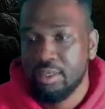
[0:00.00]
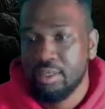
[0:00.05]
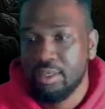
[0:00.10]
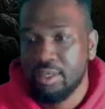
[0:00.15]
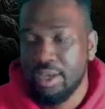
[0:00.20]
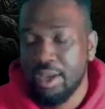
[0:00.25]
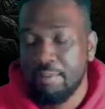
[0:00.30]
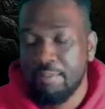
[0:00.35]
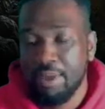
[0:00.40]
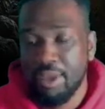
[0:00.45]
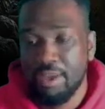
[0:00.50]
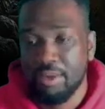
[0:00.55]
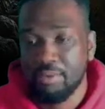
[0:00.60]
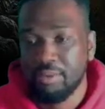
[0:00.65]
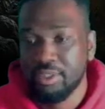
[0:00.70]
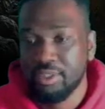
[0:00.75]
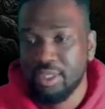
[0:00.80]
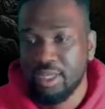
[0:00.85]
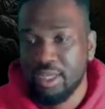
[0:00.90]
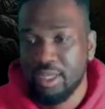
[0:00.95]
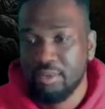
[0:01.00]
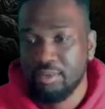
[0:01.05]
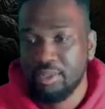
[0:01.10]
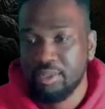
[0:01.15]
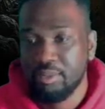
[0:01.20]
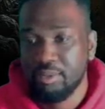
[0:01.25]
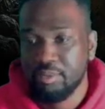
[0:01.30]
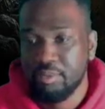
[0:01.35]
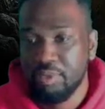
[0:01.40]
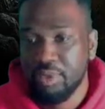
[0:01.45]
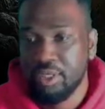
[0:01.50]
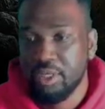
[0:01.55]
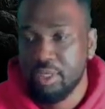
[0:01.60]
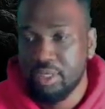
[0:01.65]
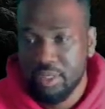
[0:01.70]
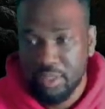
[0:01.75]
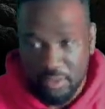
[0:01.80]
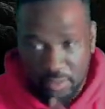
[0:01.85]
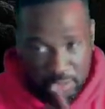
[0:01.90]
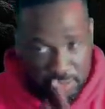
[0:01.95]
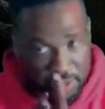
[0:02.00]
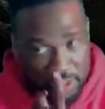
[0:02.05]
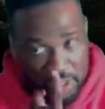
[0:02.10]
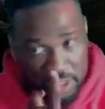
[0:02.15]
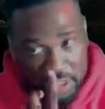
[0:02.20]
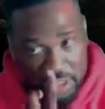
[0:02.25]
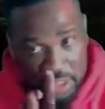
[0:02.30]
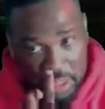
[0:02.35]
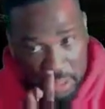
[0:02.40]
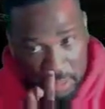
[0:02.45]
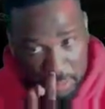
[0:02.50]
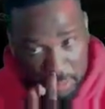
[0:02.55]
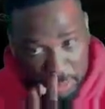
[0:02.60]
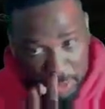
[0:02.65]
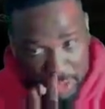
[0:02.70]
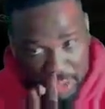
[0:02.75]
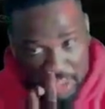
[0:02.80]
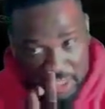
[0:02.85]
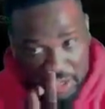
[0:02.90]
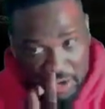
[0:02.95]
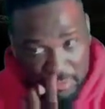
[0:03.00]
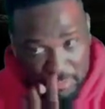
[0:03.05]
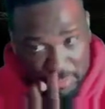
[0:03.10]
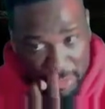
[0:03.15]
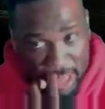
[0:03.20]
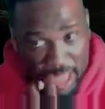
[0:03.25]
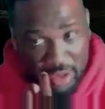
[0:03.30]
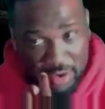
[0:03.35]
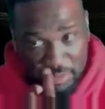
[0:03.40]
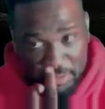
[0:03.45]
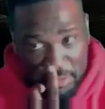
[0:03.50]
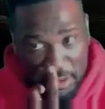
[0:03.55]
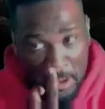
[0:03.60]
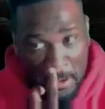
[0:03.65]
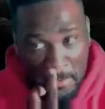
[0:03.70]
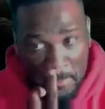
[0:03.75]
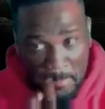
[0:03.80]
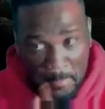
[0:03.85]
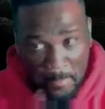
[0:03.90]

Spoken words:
Yeah, man, it was a pretty tough battle, man.